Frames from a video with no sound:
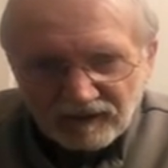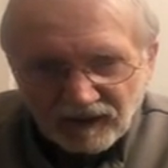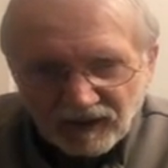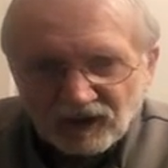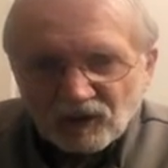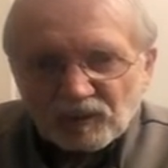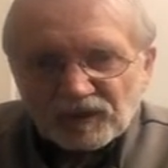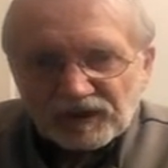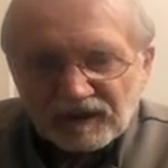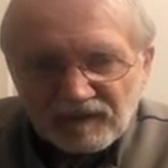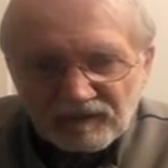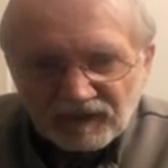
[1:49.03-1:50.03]
I don't
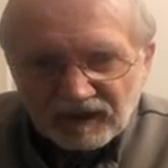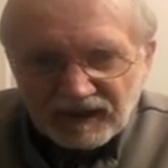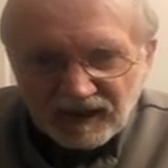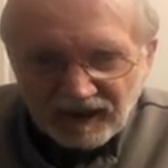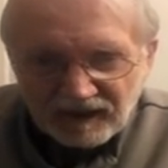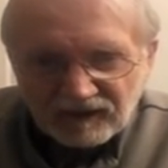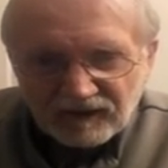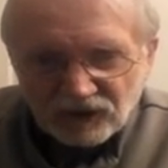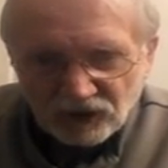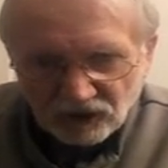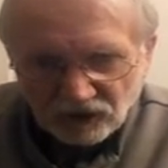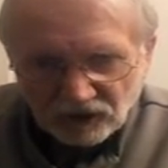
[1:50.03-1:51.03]
believe that
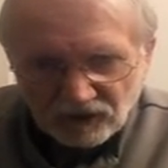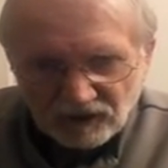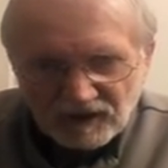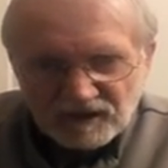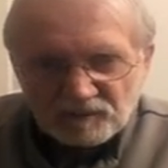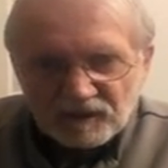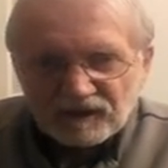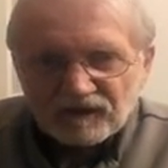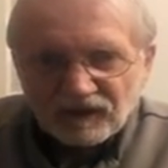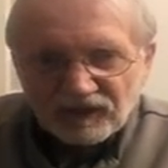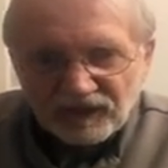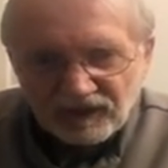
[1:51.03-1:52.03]
Kerr has been
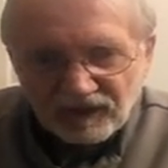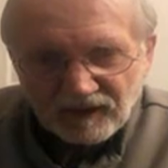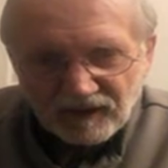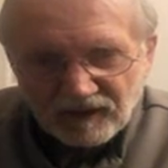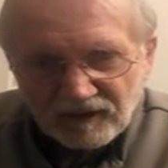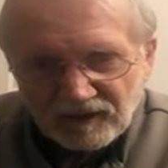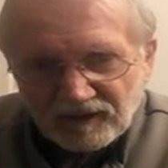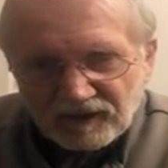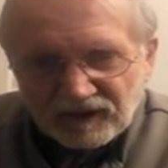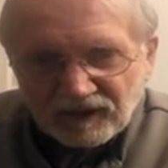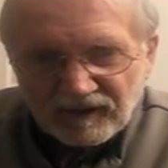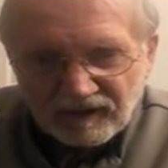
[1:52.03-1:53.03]
to
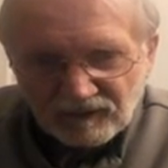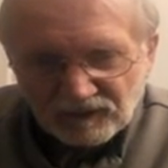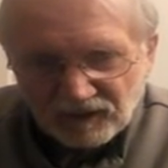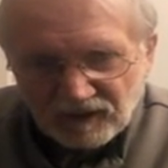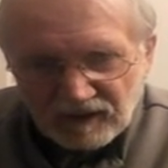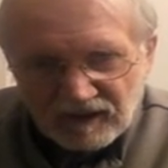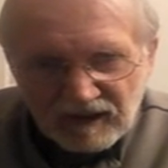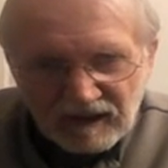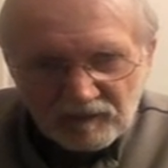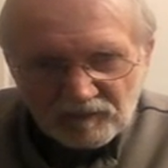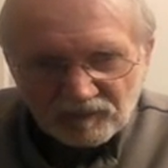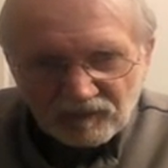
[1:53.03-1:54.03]
heaven
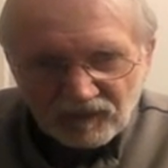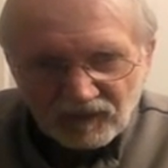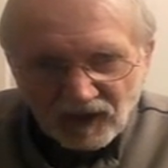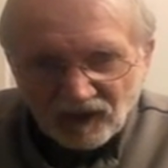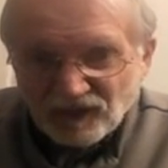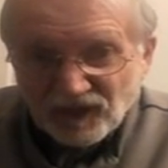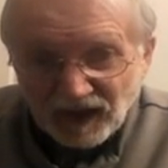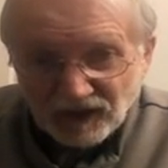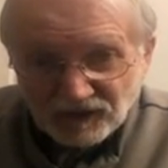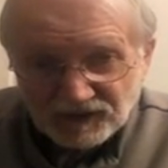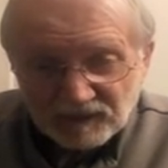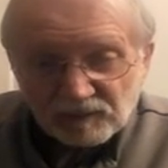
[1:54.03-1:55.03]

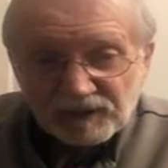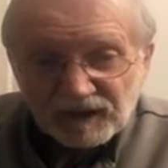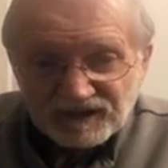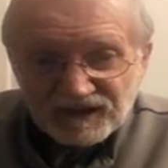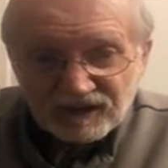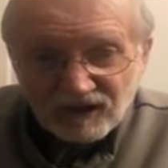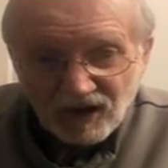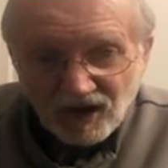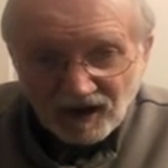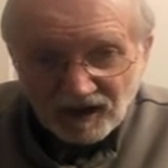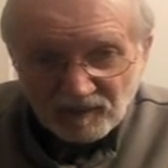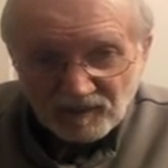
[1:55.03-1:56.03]
1,000+
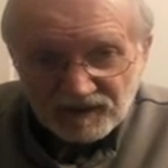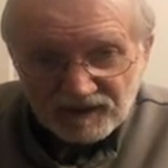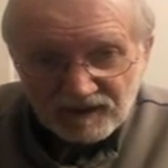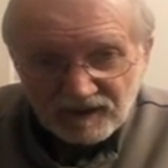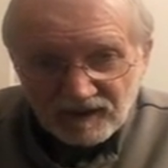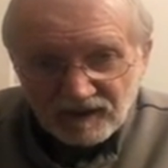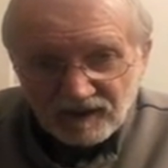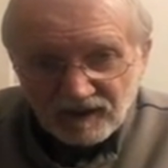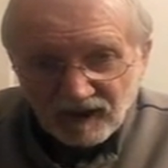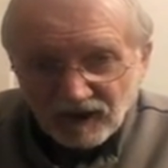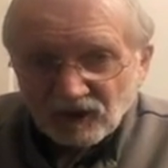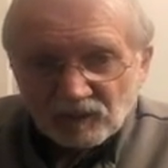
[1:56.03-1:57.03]
times.
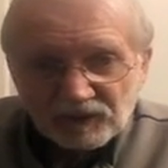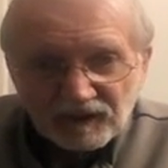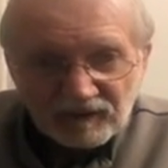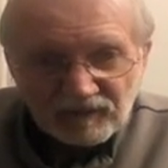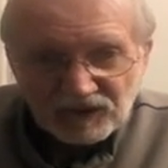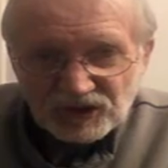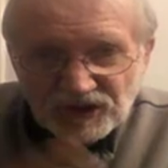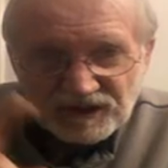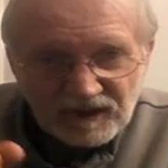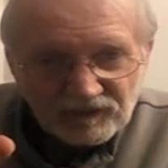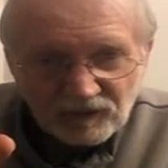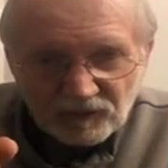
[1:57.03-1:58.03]
I don't believe that she's
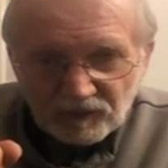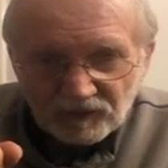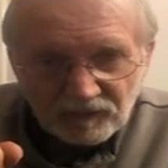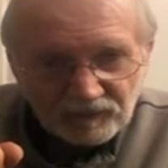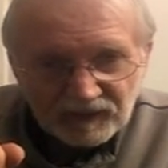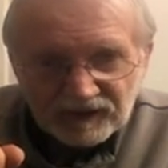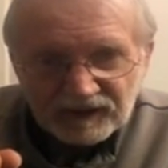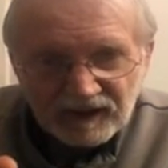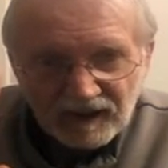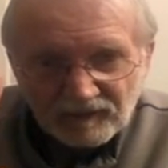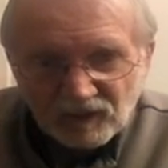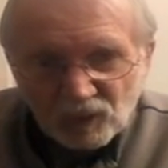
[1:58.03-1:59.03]
ever been to
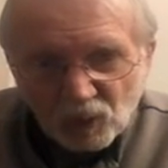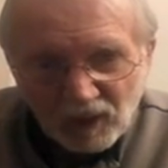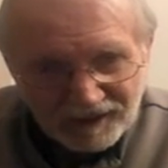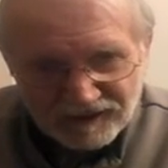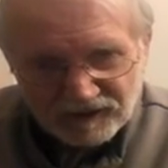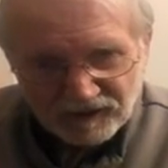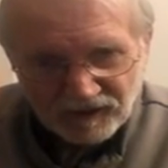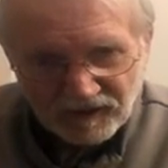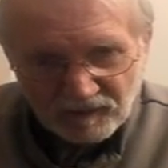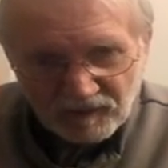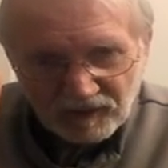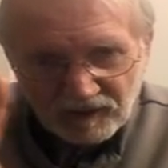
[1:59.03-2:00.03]
heaven one
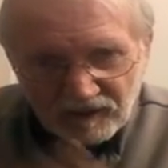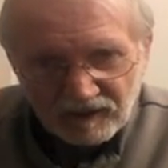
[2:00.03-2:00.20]
time.